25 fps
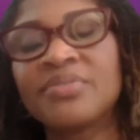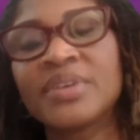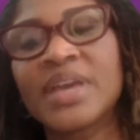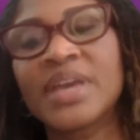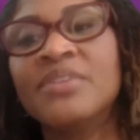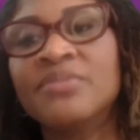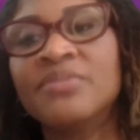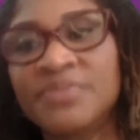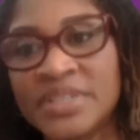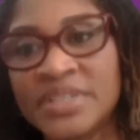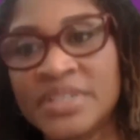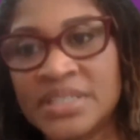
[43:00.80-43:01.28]
enough
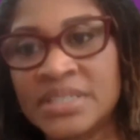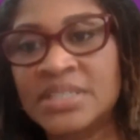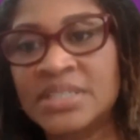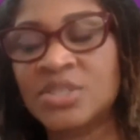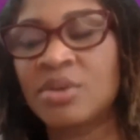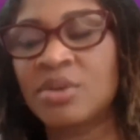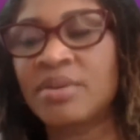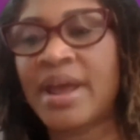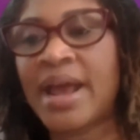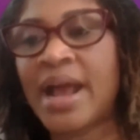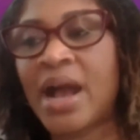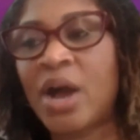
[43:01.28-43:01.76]

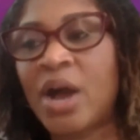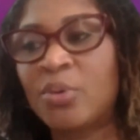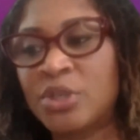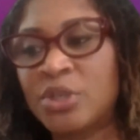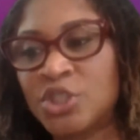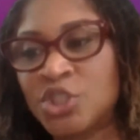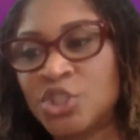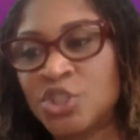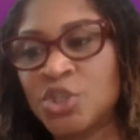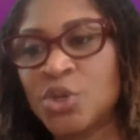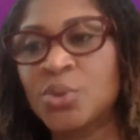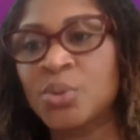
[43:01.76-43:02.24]
emphasis on how
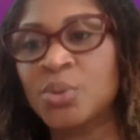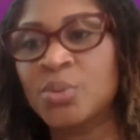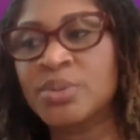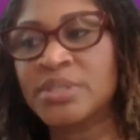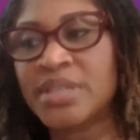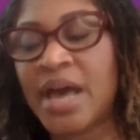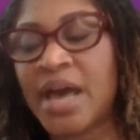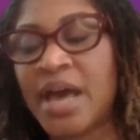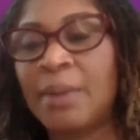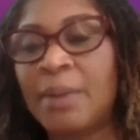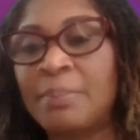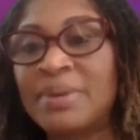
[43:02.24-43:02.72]
it
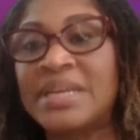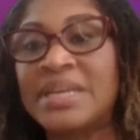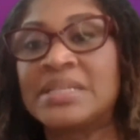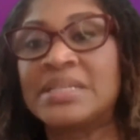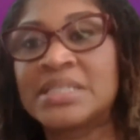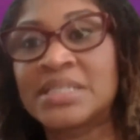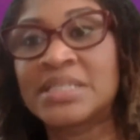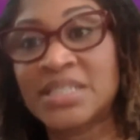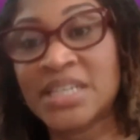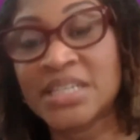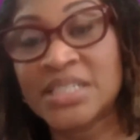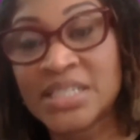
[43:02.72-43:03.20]
shows up
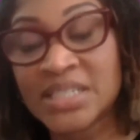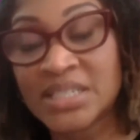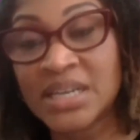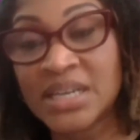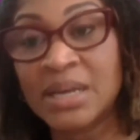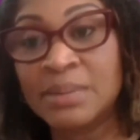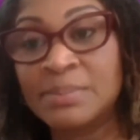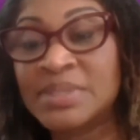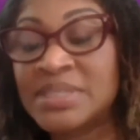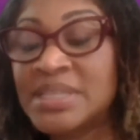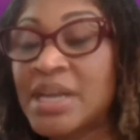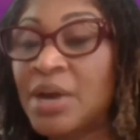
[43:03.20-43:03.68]
in
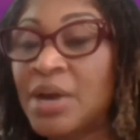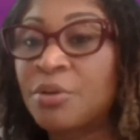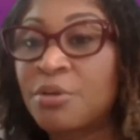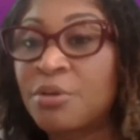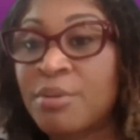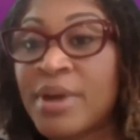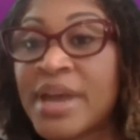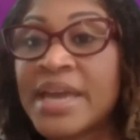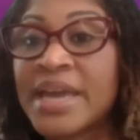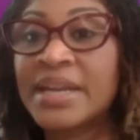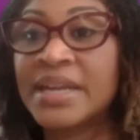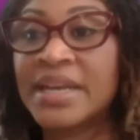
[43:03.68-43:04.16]
systems. Now,
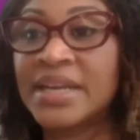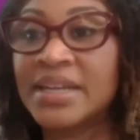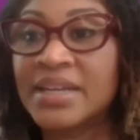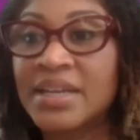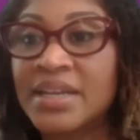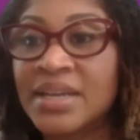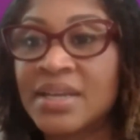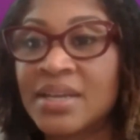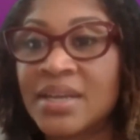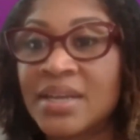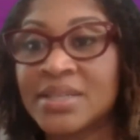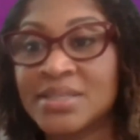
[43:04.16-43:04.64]

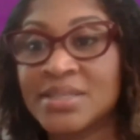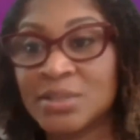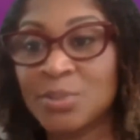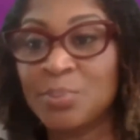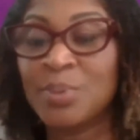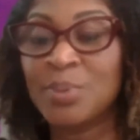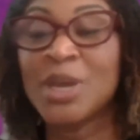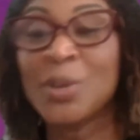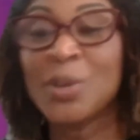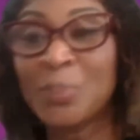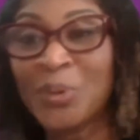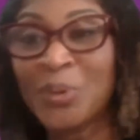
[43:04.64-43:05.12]
granted, it's
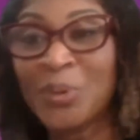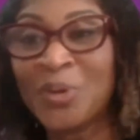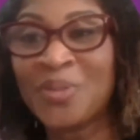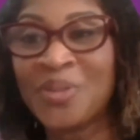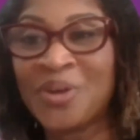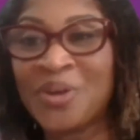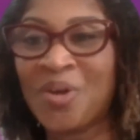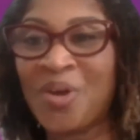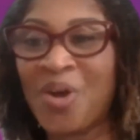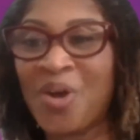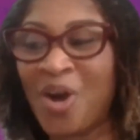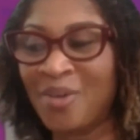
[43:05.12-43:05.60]
the
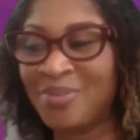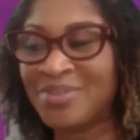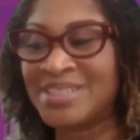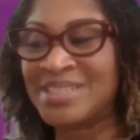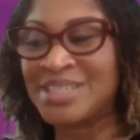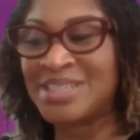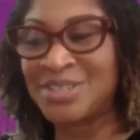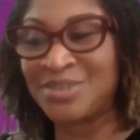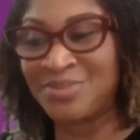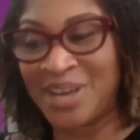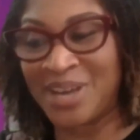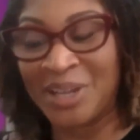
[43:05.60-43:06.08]
people that are
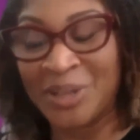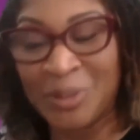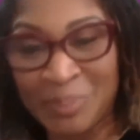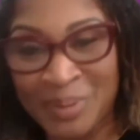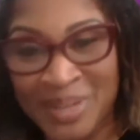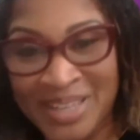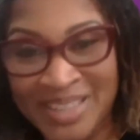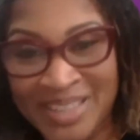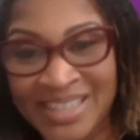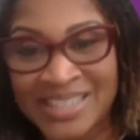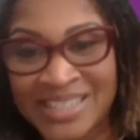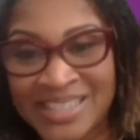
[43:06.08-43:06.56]
often
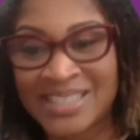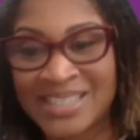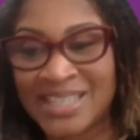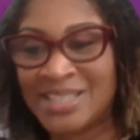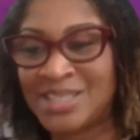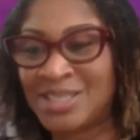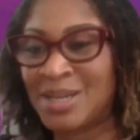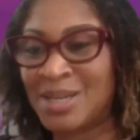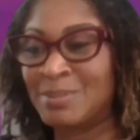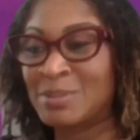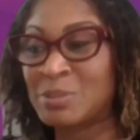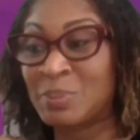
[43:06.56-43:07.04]
developing these
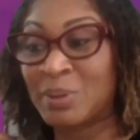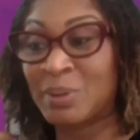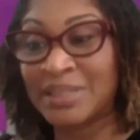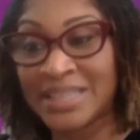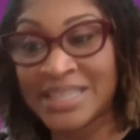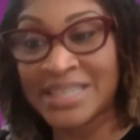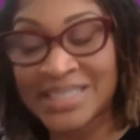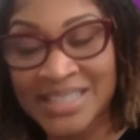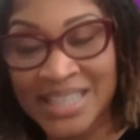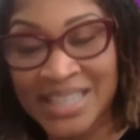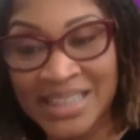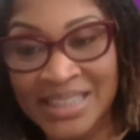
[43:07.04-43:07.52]
systems,
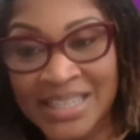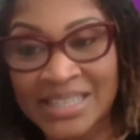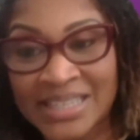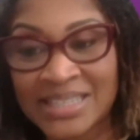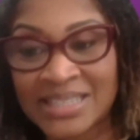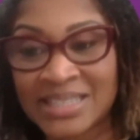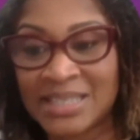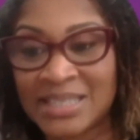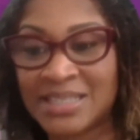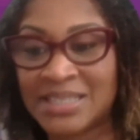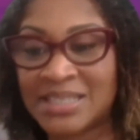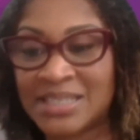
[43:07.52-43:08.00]
policing
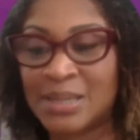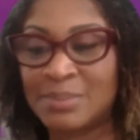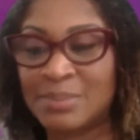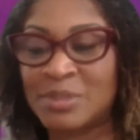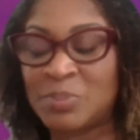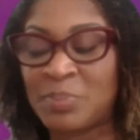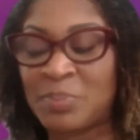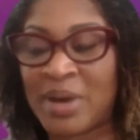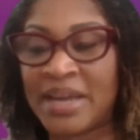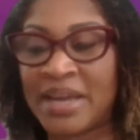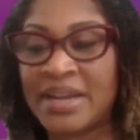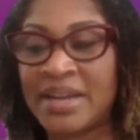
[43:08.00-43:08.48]
these
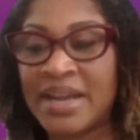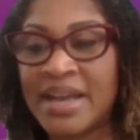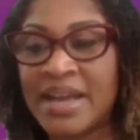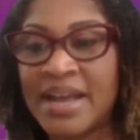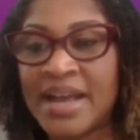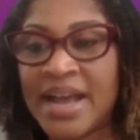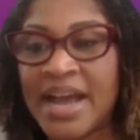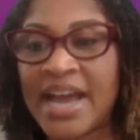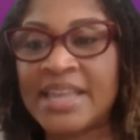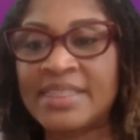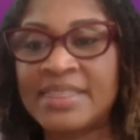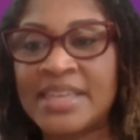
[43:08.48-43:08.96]
systems, but
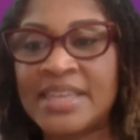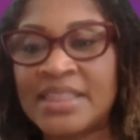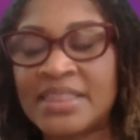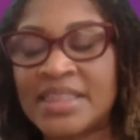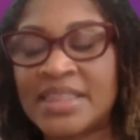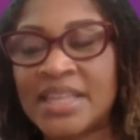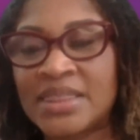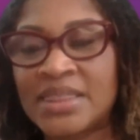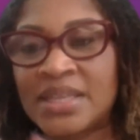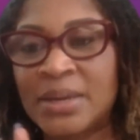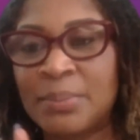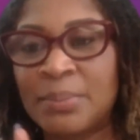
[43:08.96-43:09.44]
I
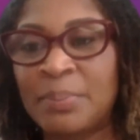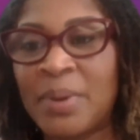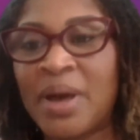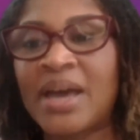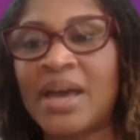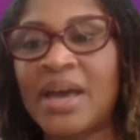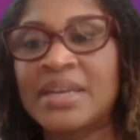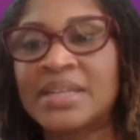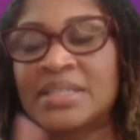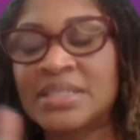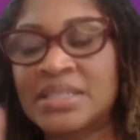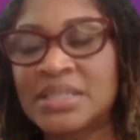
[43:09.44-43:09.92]
think that the
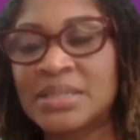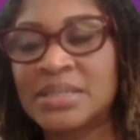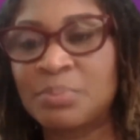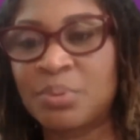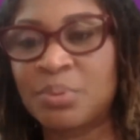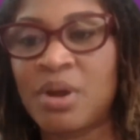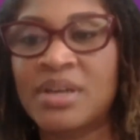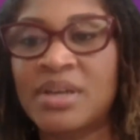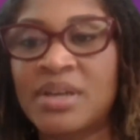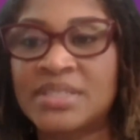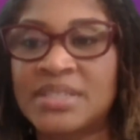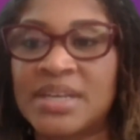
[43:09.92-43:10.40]
bias
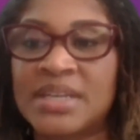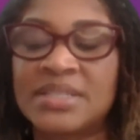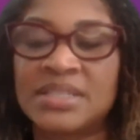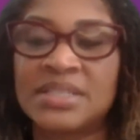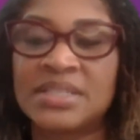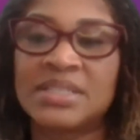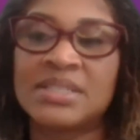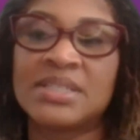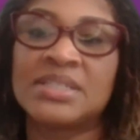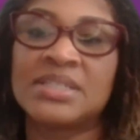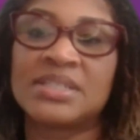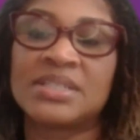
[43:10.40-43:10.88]
in
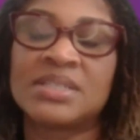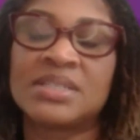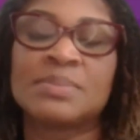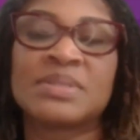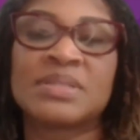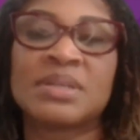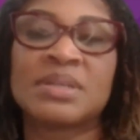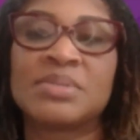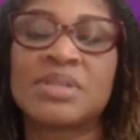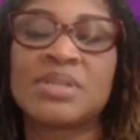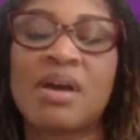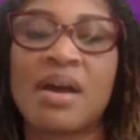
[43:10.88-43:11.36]
process and
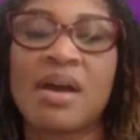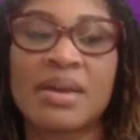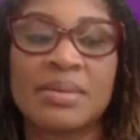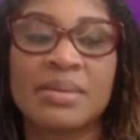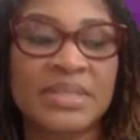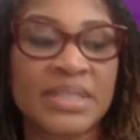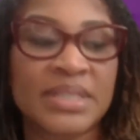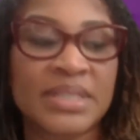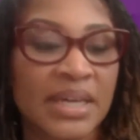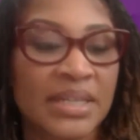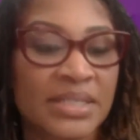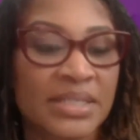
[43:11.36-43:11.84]
system
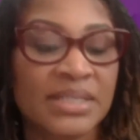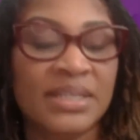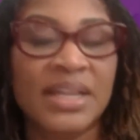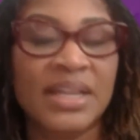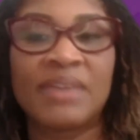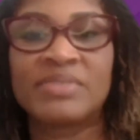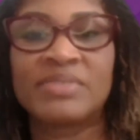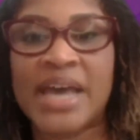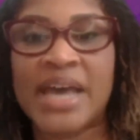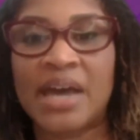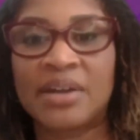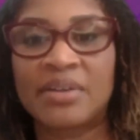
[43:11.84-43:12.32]
sometimes gets
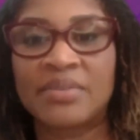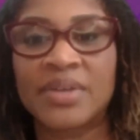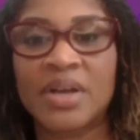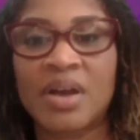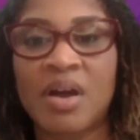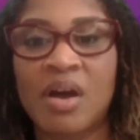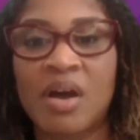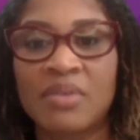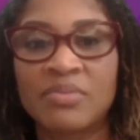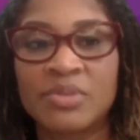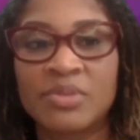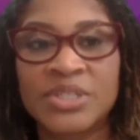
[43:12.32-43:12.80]
left out of
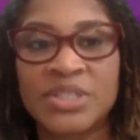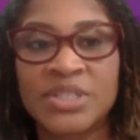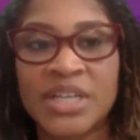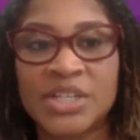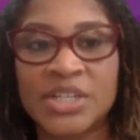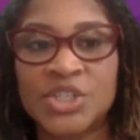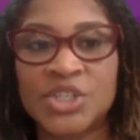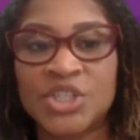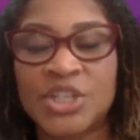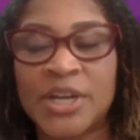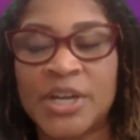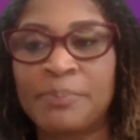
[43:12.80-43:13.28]
the
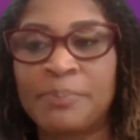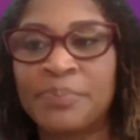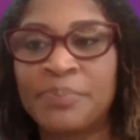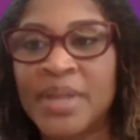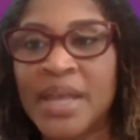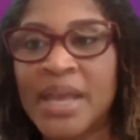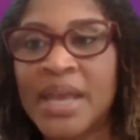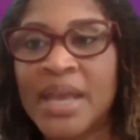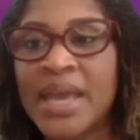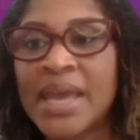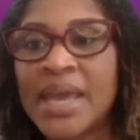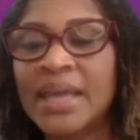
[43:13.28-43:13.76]

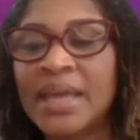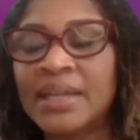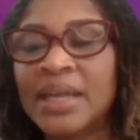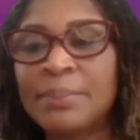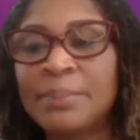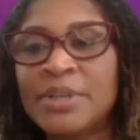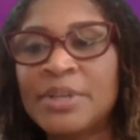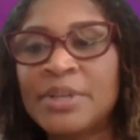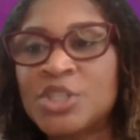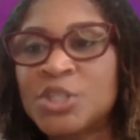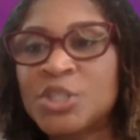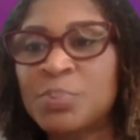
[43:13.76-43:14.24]
conversation. And
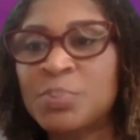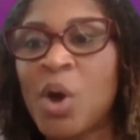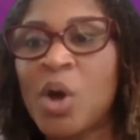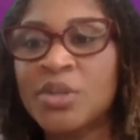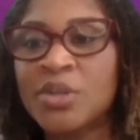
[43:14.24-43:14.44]
let me